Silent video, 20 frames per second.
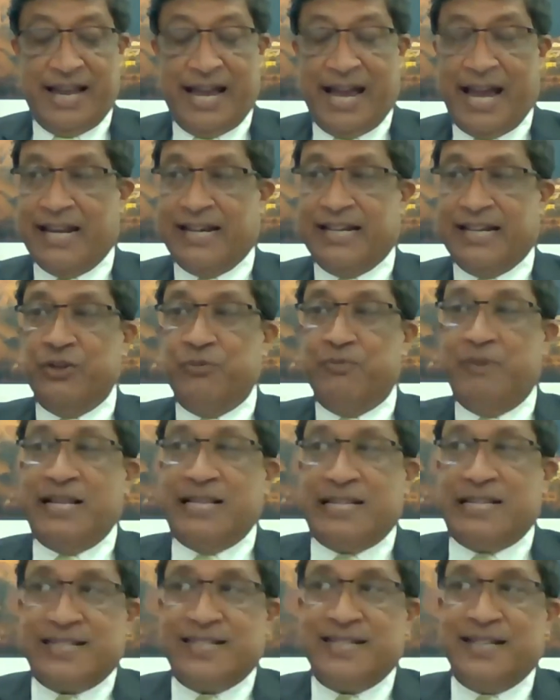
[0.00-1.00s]
And you
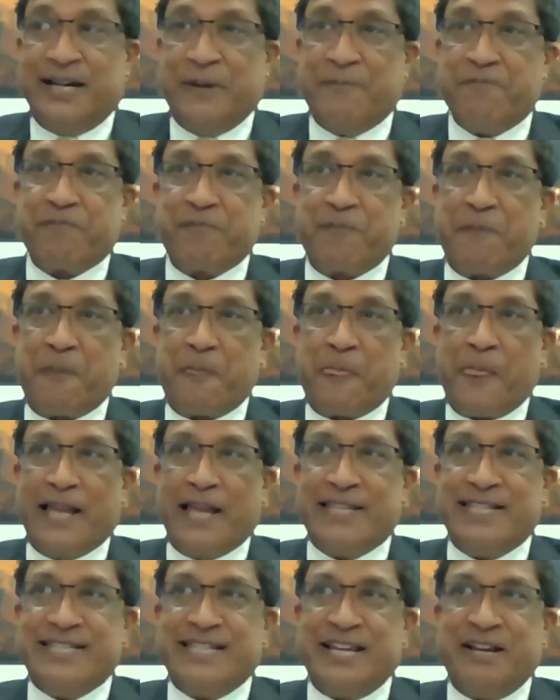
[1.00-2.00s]
must, um,
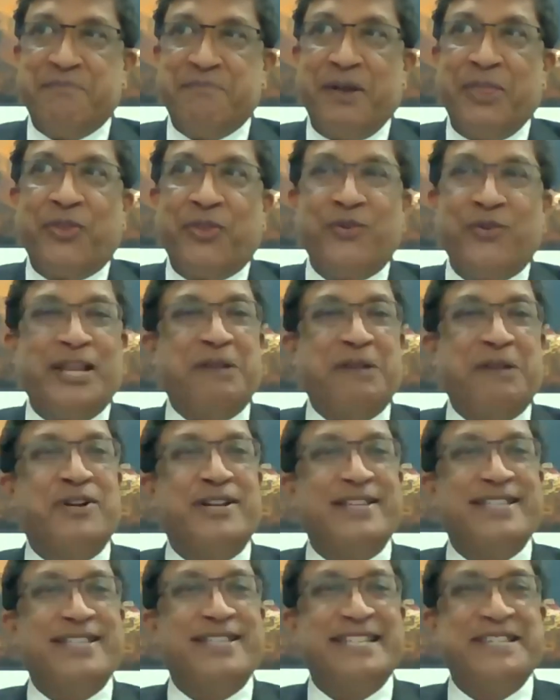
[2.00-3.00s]
since I've been through that
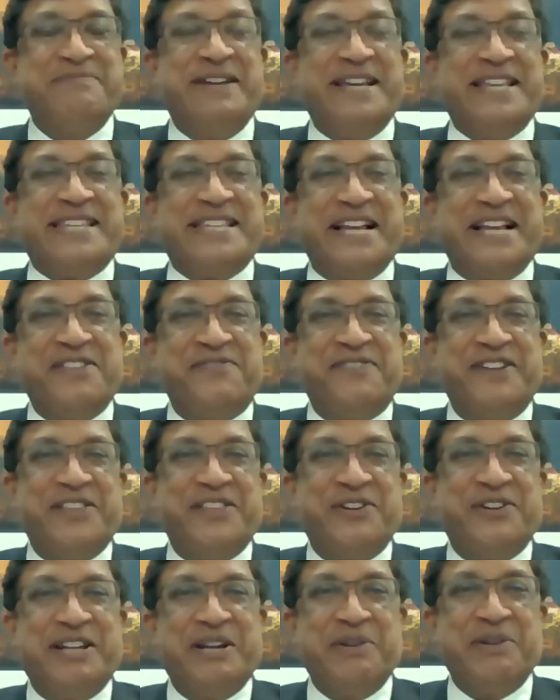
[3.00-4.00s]
process myself, I
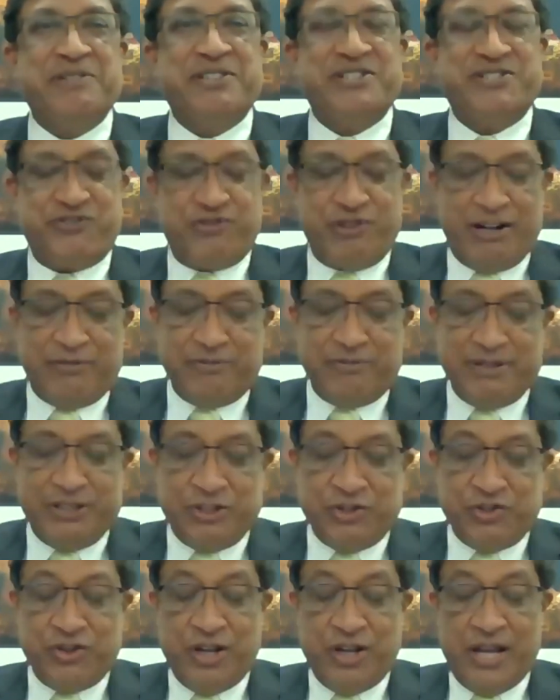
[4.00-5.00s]
thought I would just share with
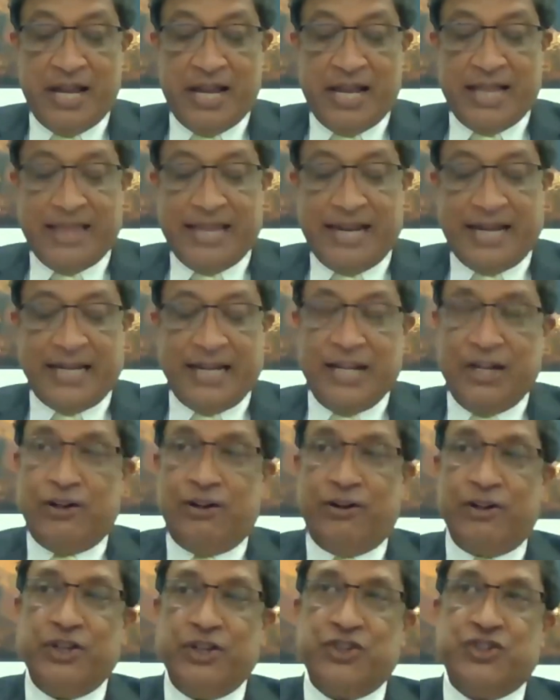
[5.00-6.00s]
you that, you
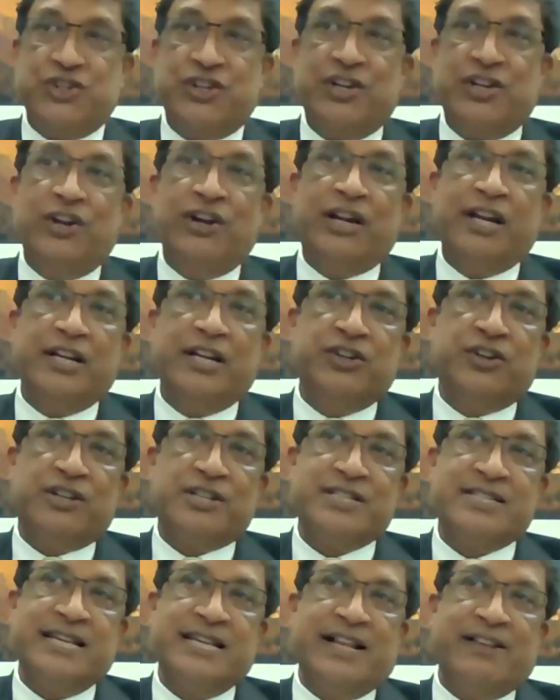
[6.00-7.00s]
know, you should look at
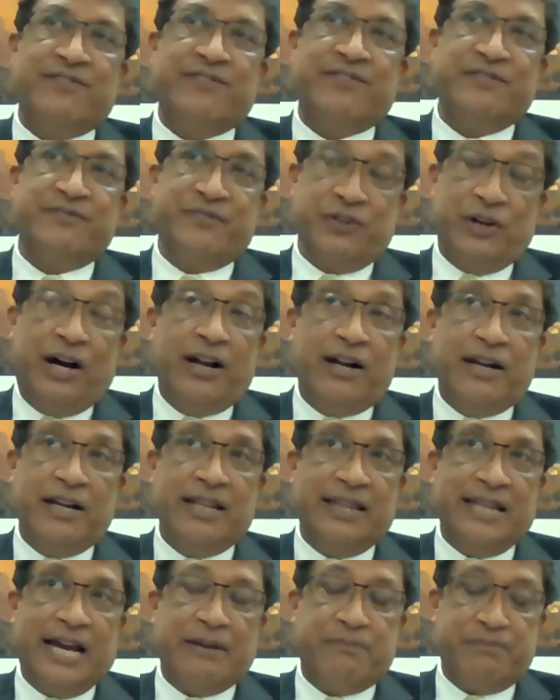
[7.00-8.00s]
yourselves if you are
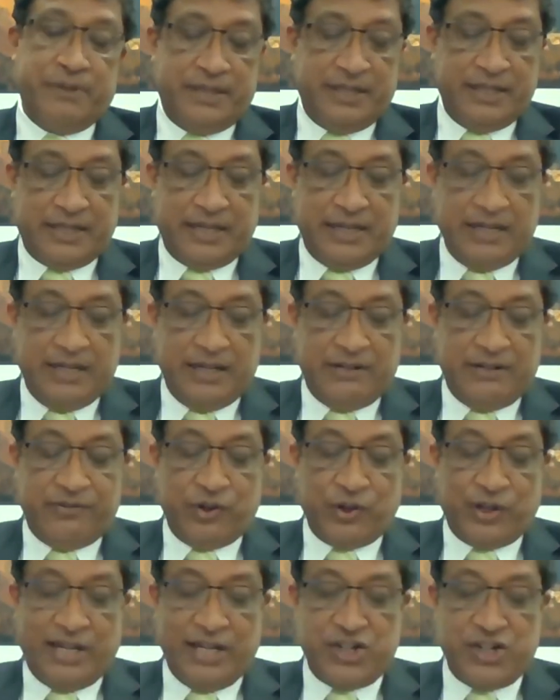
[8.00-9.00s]
in that particular
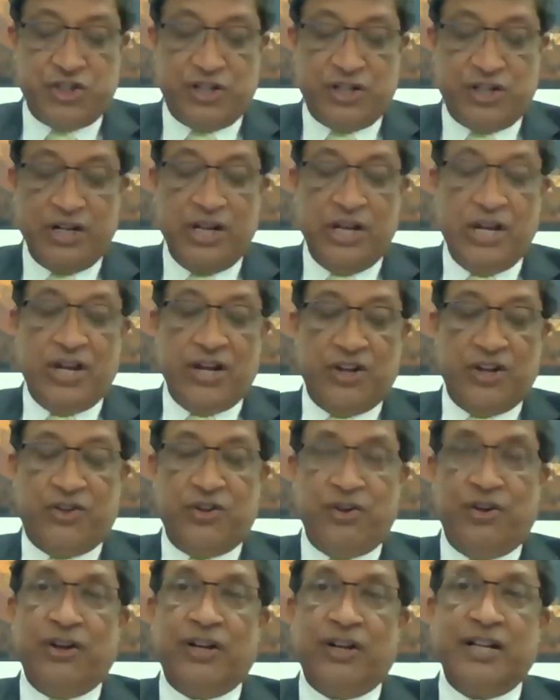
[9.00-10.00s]
vocation
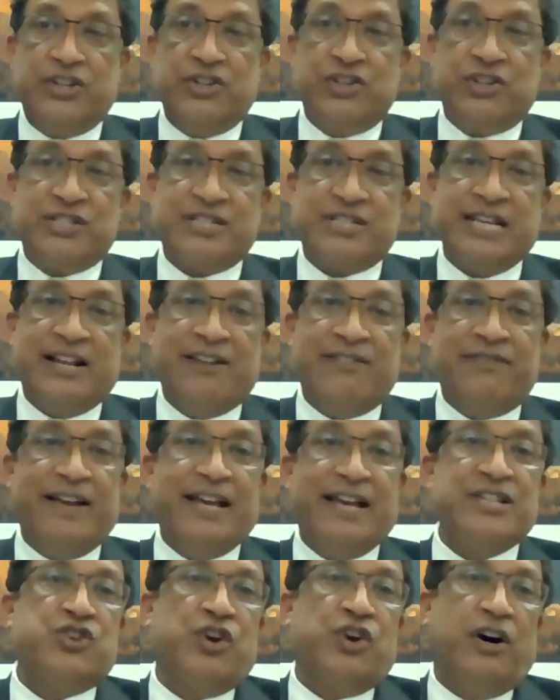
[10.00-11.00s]
to look at yourself
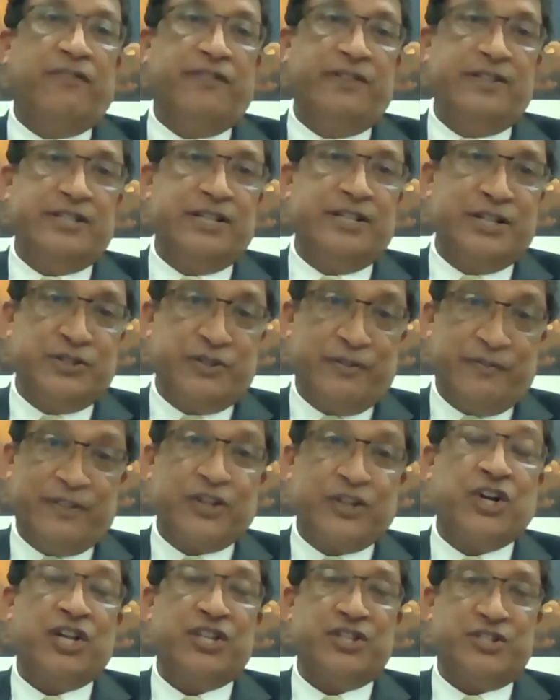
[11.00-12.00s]
as officers of the
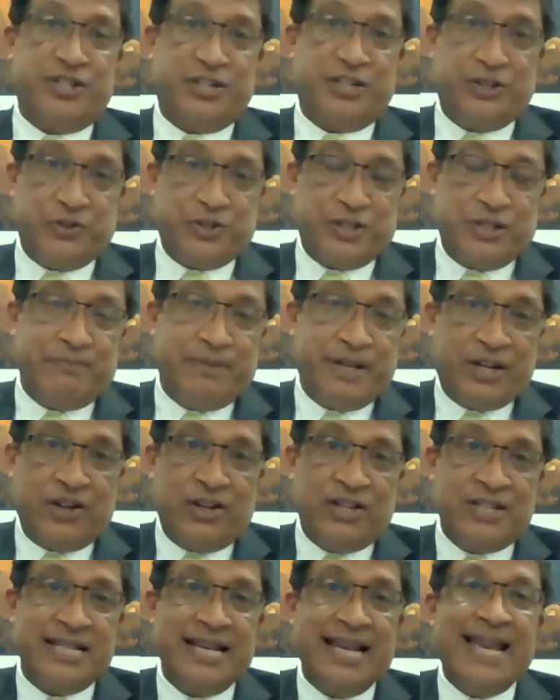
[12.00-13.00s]
Constitution,
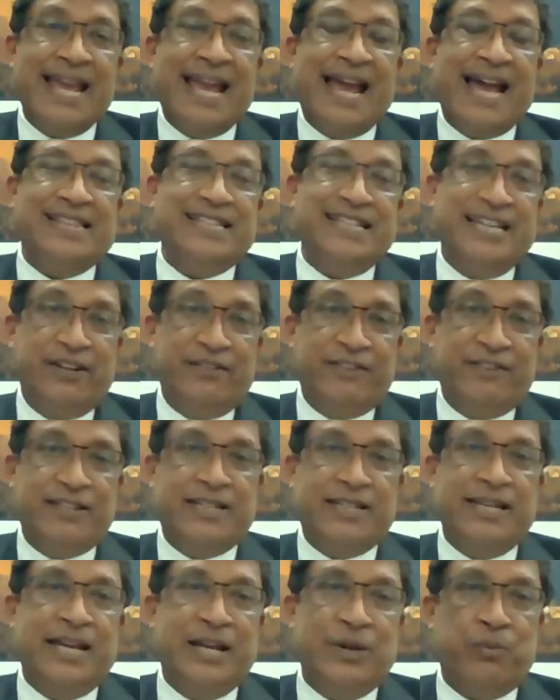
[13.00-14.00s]
because at the end of the
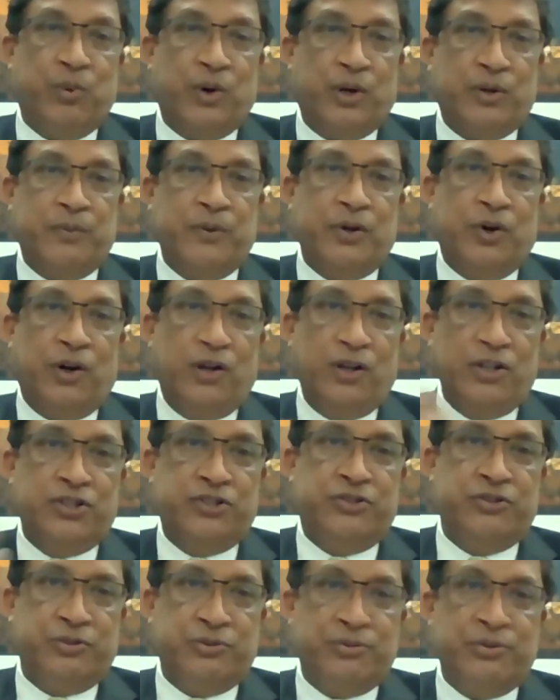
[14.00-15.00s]
day, what we all
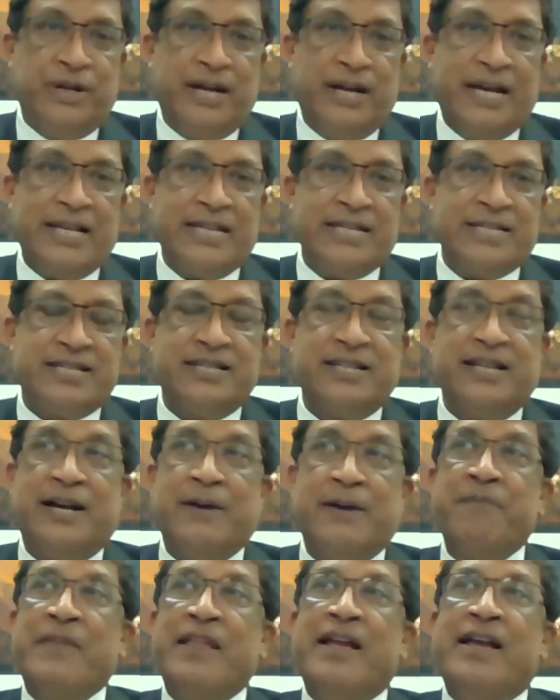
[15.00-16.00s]
do as, uh,
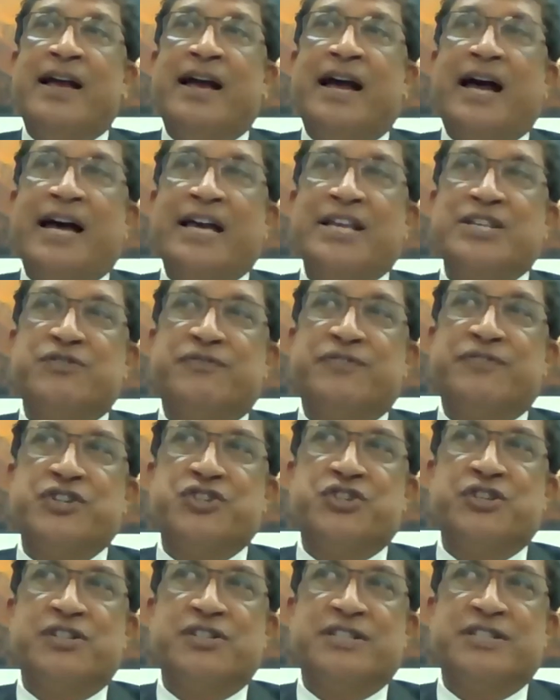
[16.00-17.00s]
as
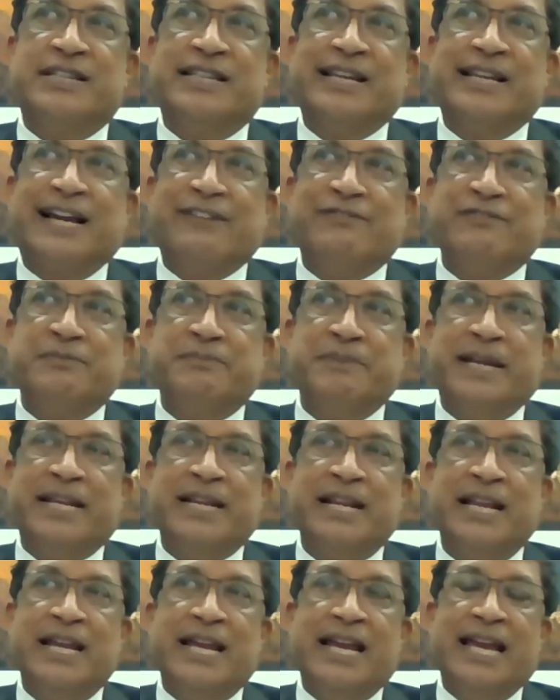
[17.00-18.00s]
officials in the government
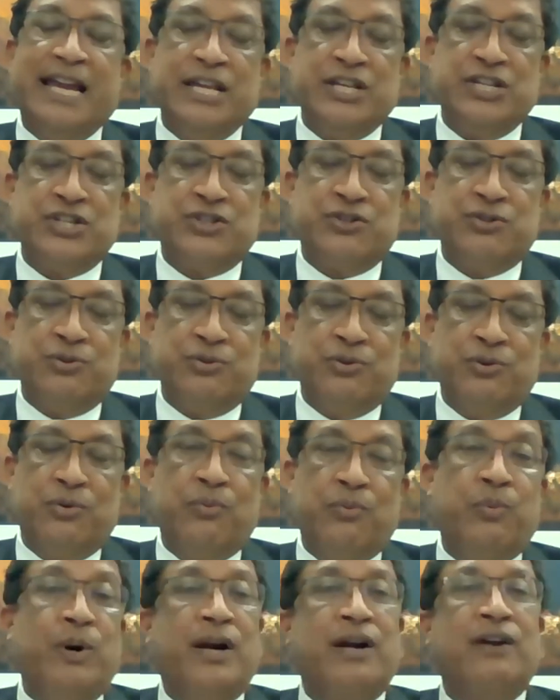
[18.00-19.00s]
is to
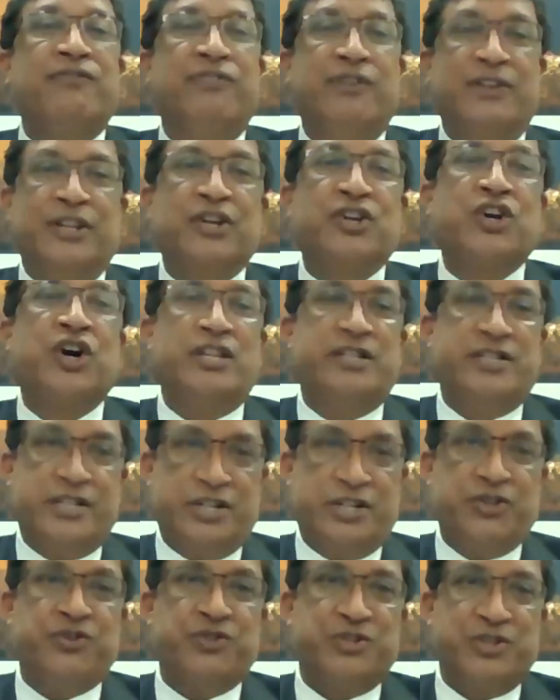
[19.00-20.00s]
work for the
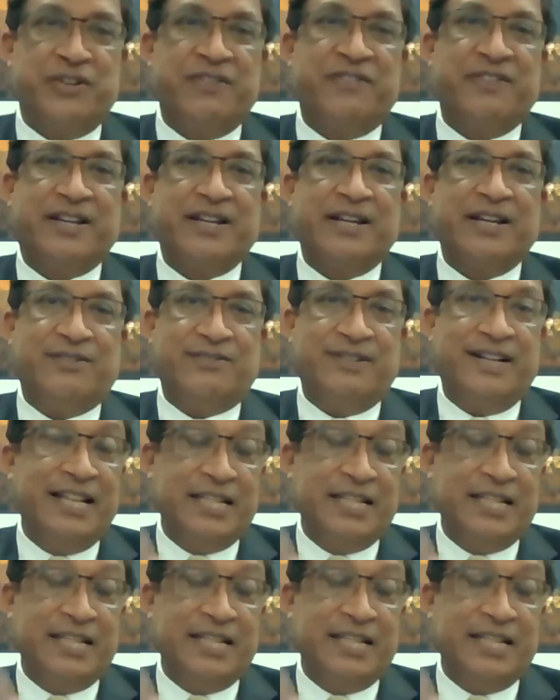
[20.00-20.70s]
Constitution of the country.